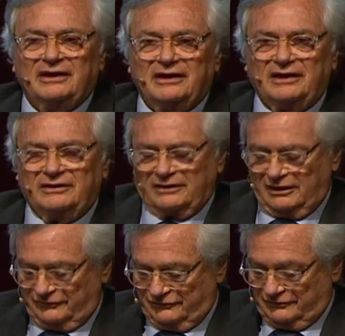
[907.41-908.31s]
And,
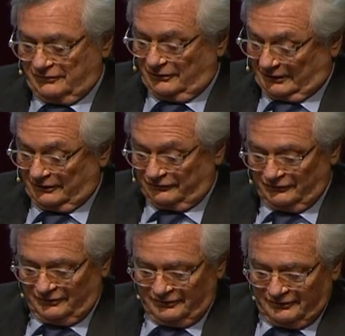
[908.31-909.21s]
and, so, and,
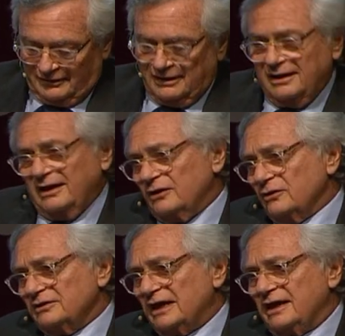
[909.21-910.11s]
so, on. And
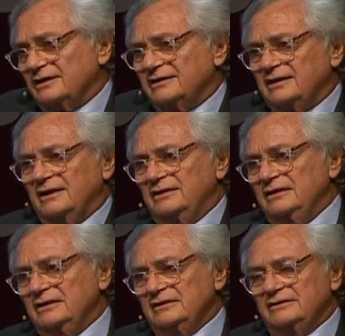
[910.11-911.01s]
all that
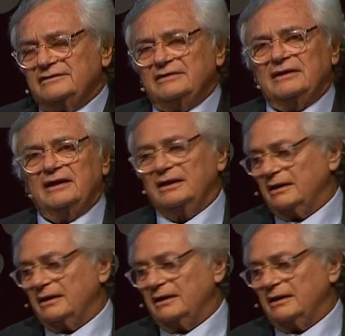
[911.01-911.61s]
yields uh,